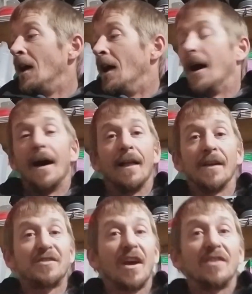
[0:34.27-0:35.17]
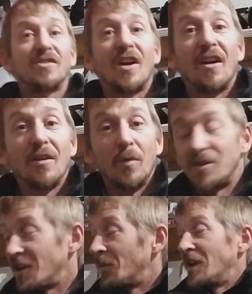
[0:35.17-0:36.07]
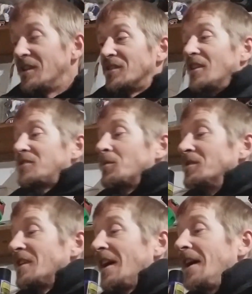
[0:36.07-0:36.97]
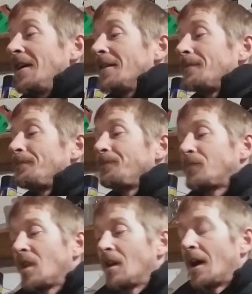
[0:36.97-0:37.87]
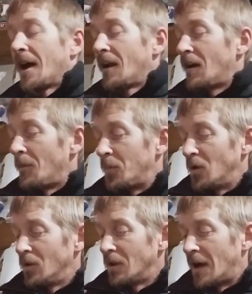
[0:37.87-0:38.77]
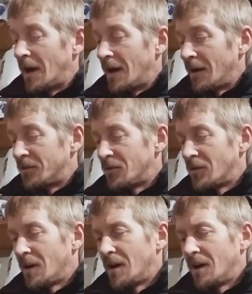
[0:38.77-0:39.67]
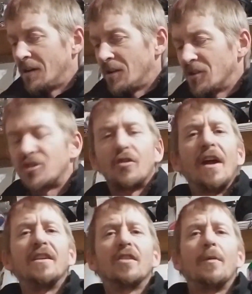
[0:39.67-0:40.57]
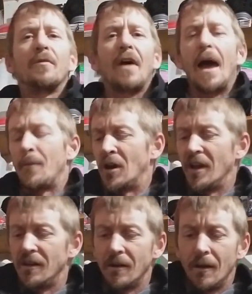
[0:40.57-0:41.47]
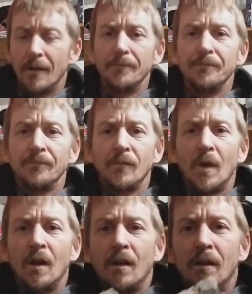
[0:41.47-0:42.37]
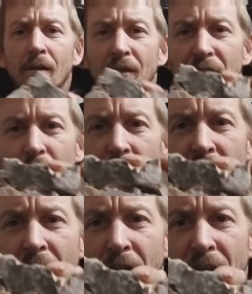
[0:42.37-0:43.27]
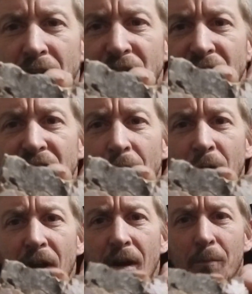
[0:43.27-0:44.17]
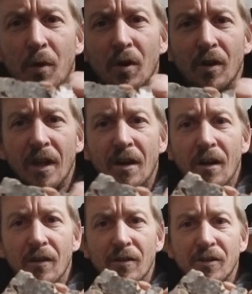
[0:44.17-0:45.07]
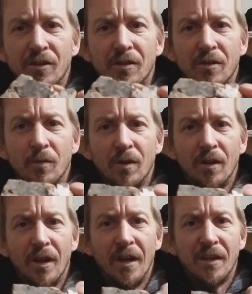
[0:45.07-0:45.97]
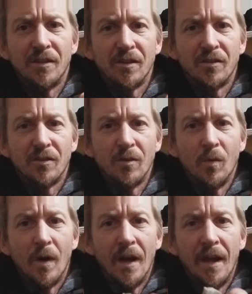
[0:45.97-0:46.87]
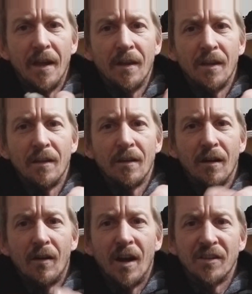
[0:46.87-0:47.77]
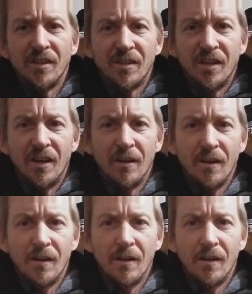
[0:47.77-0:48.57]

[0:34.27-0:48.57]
let's get started with some of these nice ones, hey? I got a couple, they're a straight type of ammonite. Like this one here, you can see some of the pearly colors when the light hits it a certain way across this here.